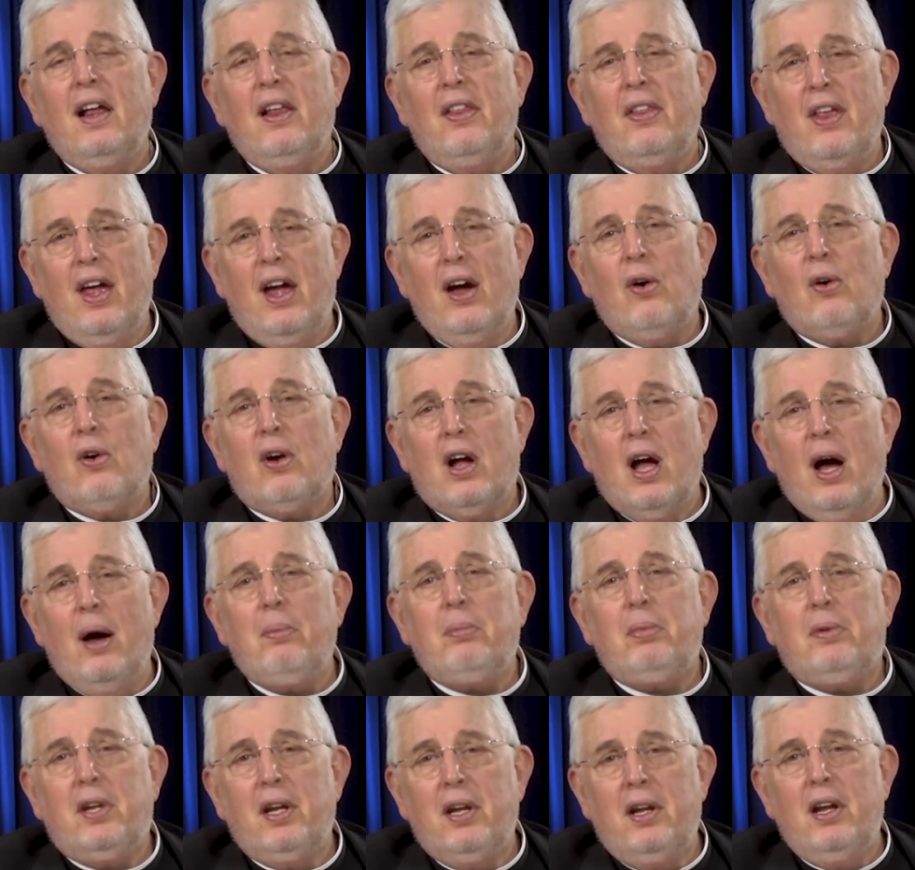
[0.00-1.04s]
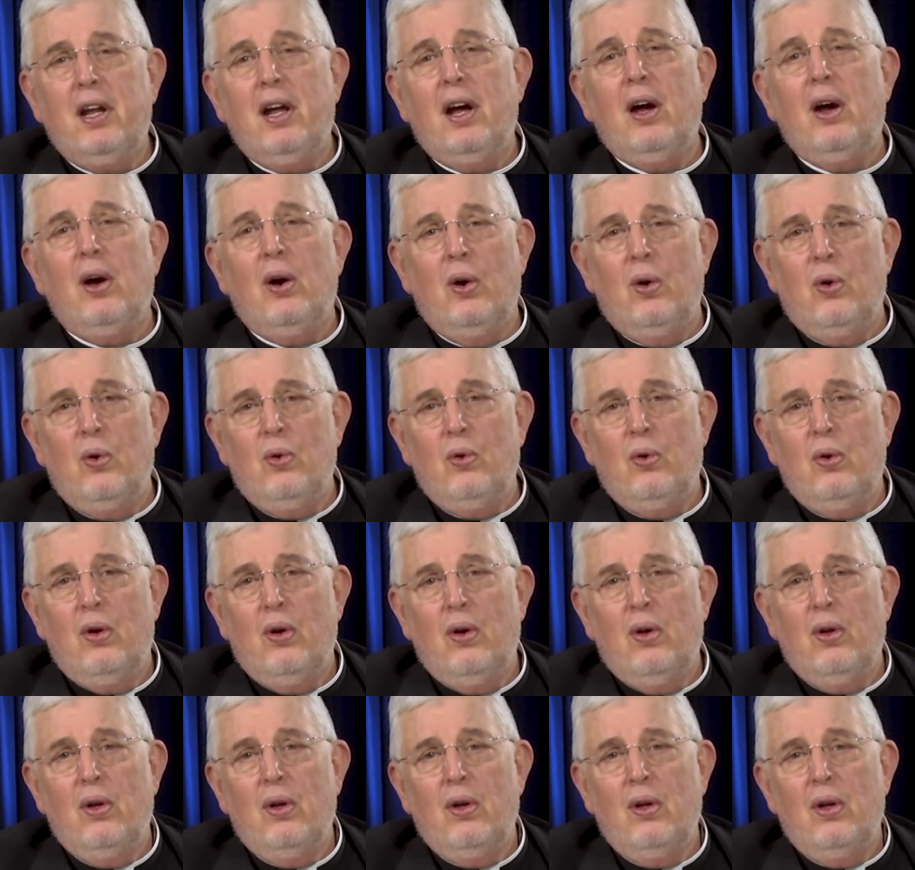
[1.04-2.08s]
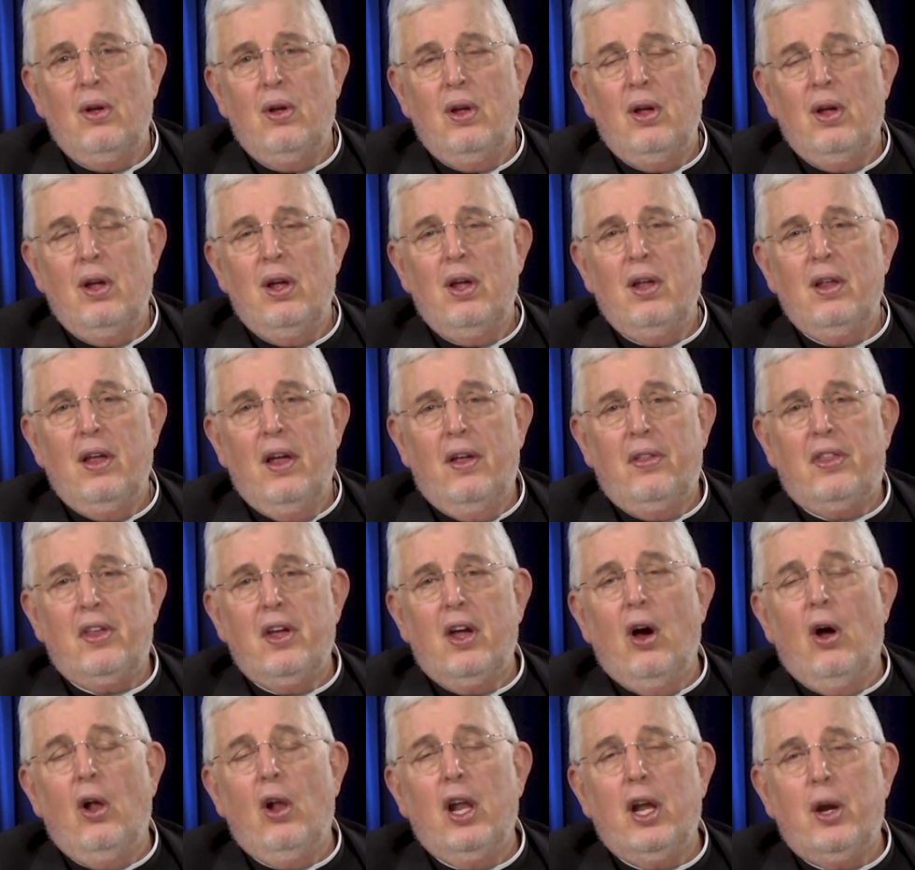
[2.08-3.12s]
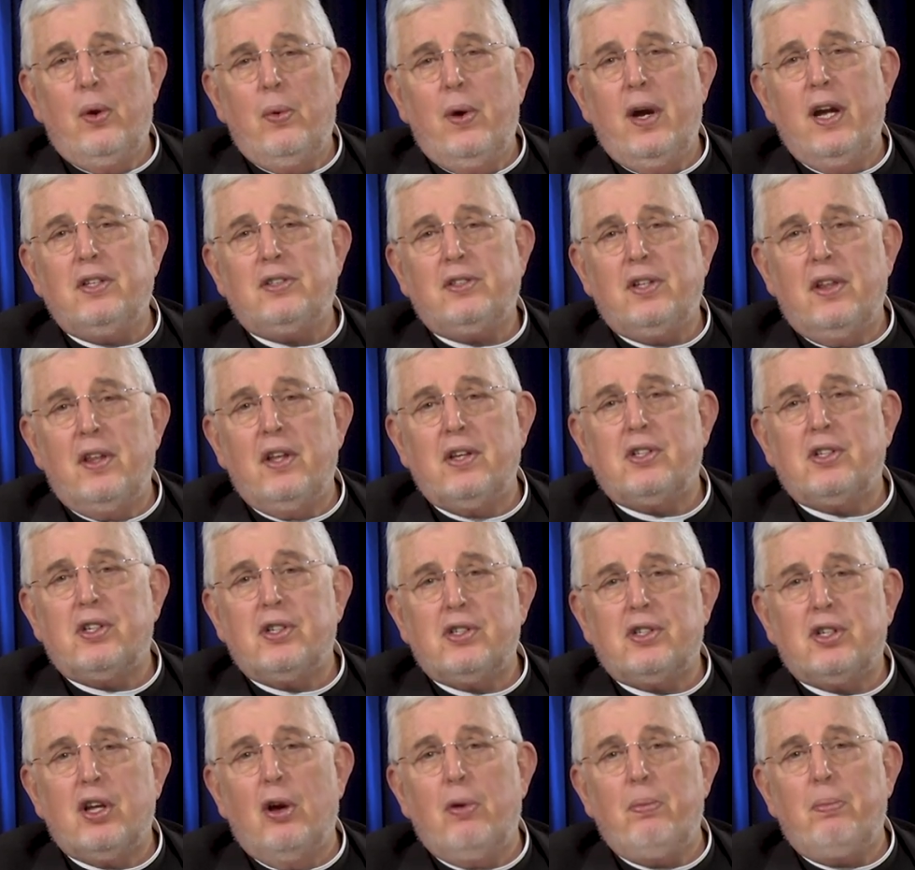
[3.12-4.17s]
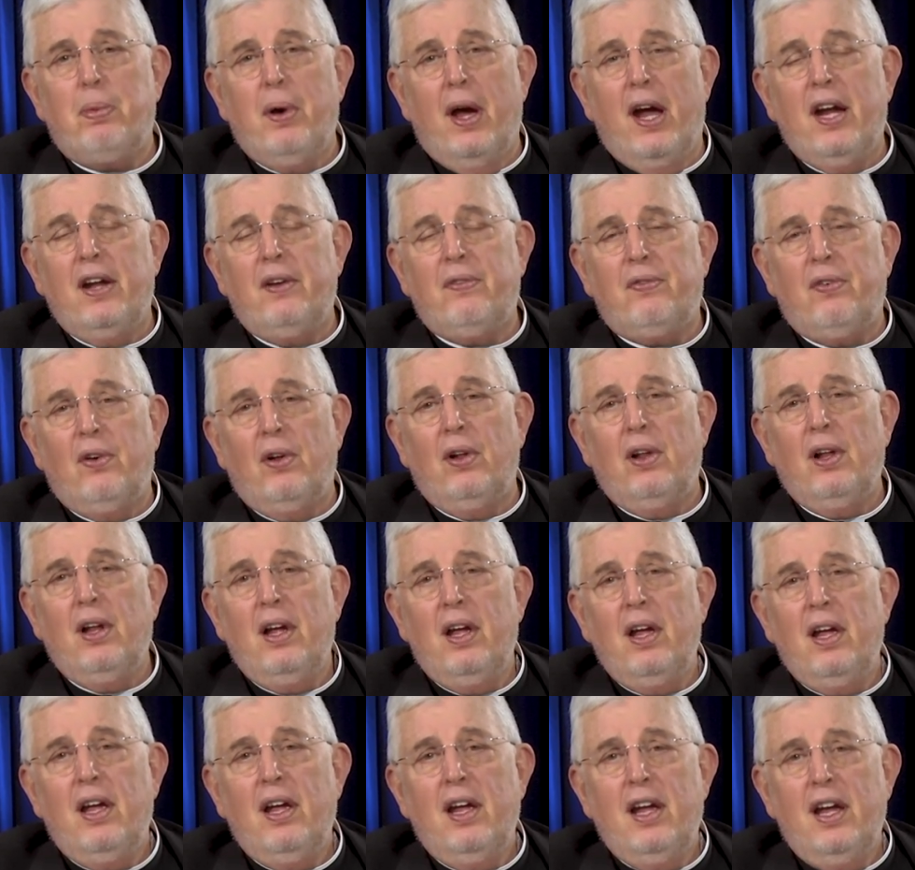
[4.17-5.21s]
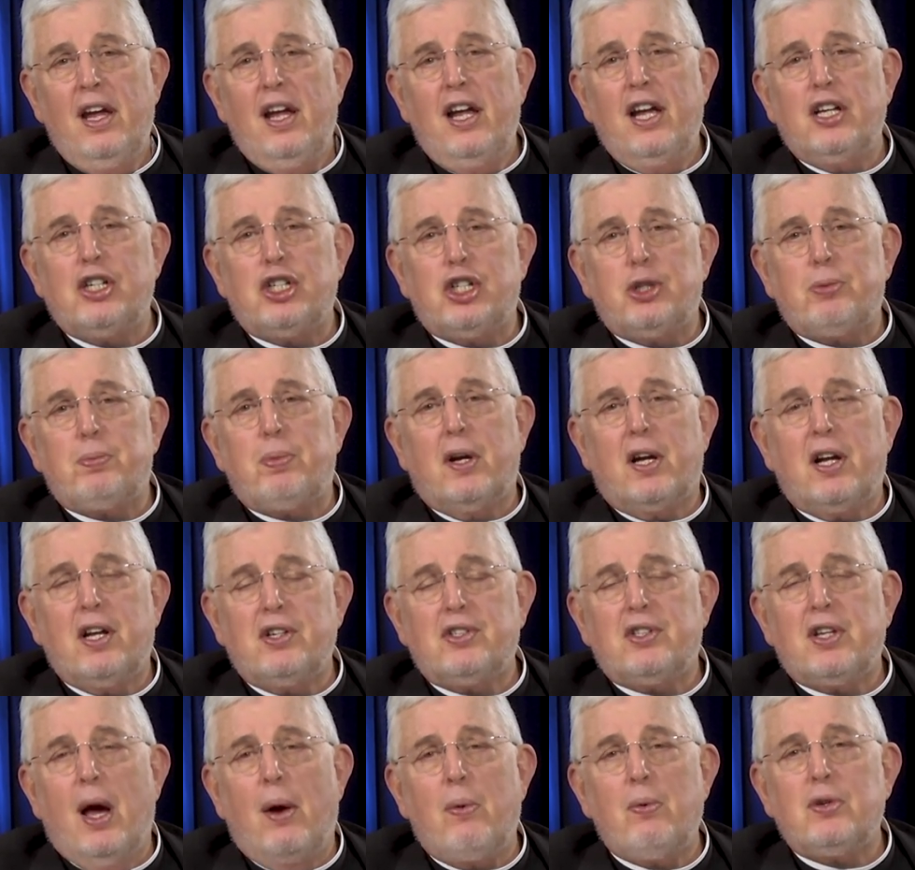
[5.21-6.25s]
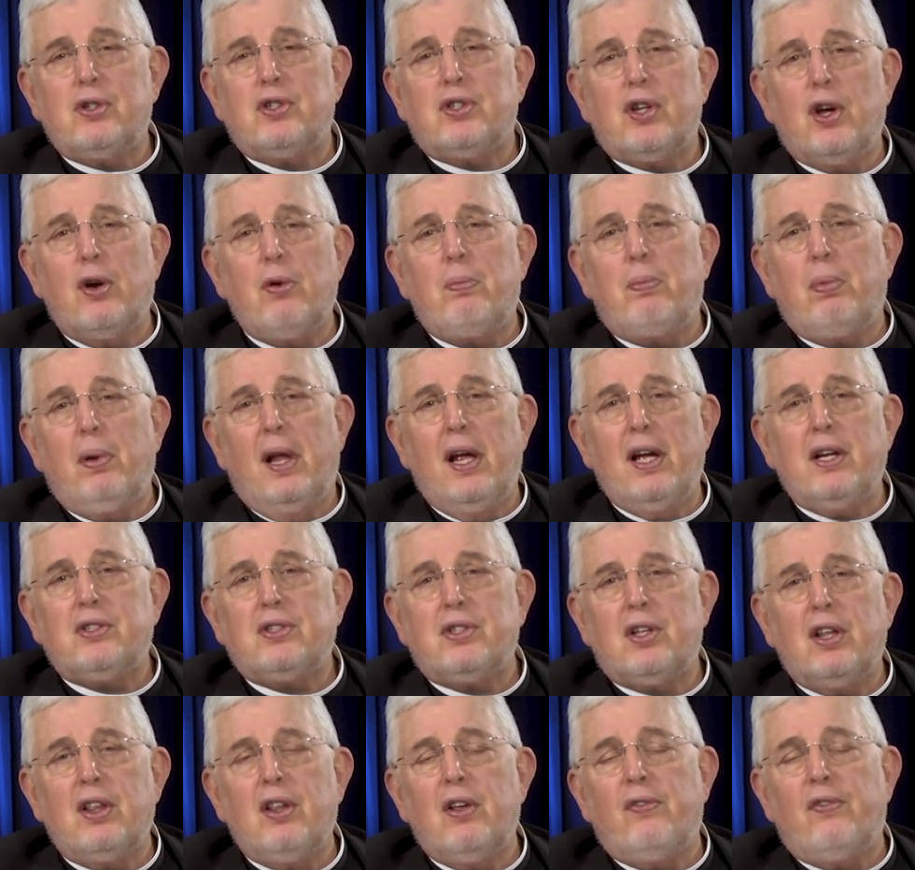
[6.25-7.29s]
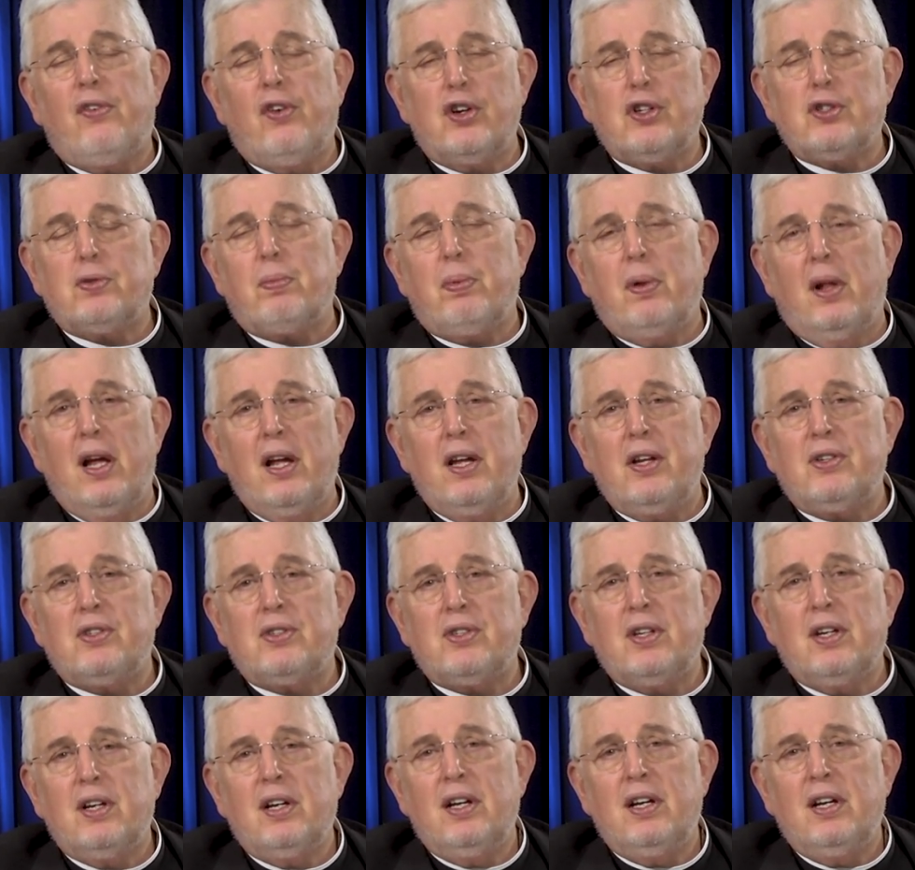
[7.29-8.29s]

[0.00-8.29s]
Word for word: They'll come to know that the only reason this is so painful is because I was so blessed in the first place.